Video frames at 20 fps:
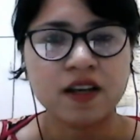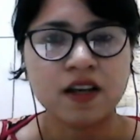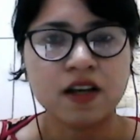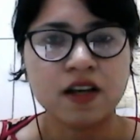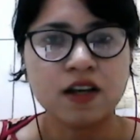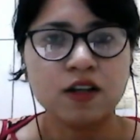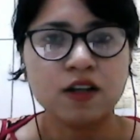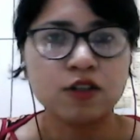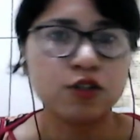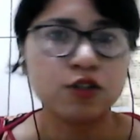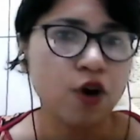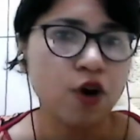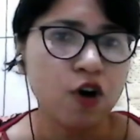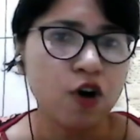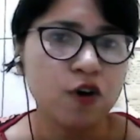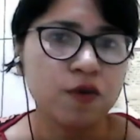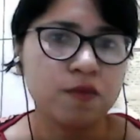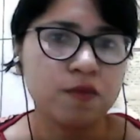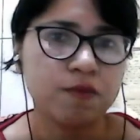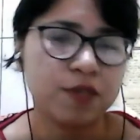So
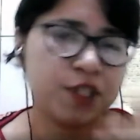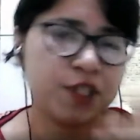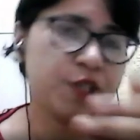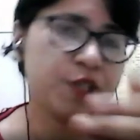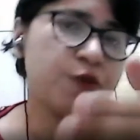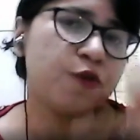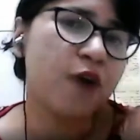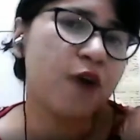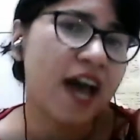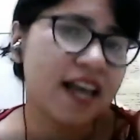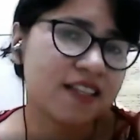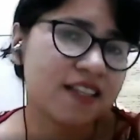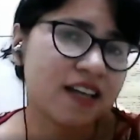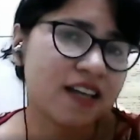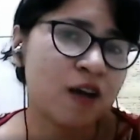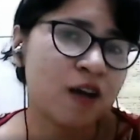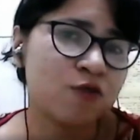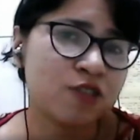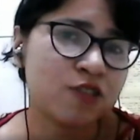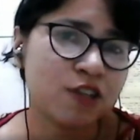you as a
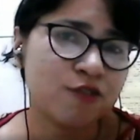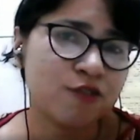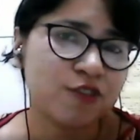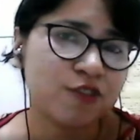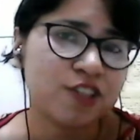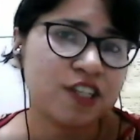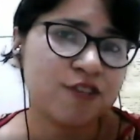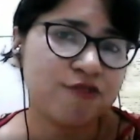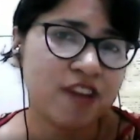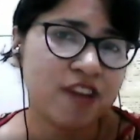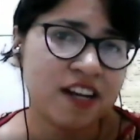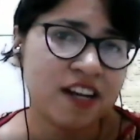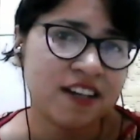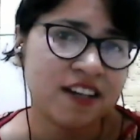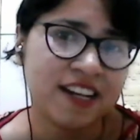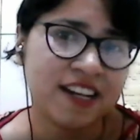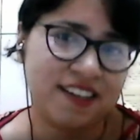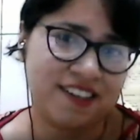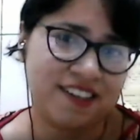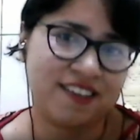counsel for the
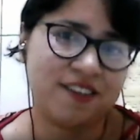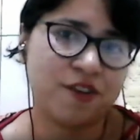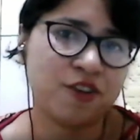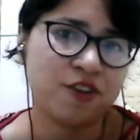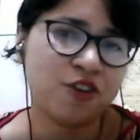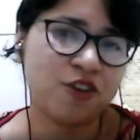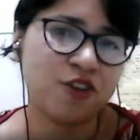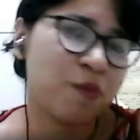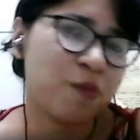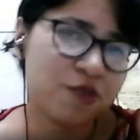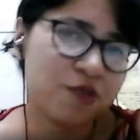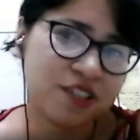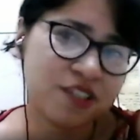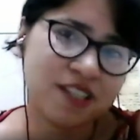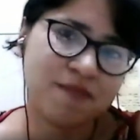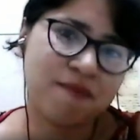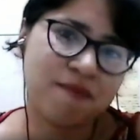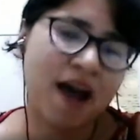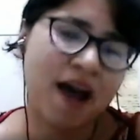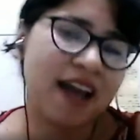defendant or the
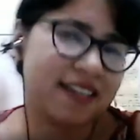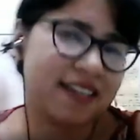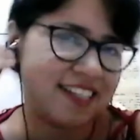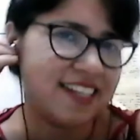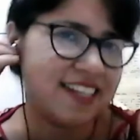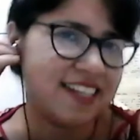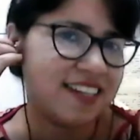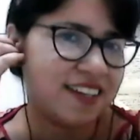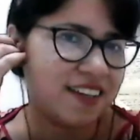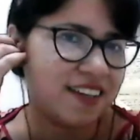opposite party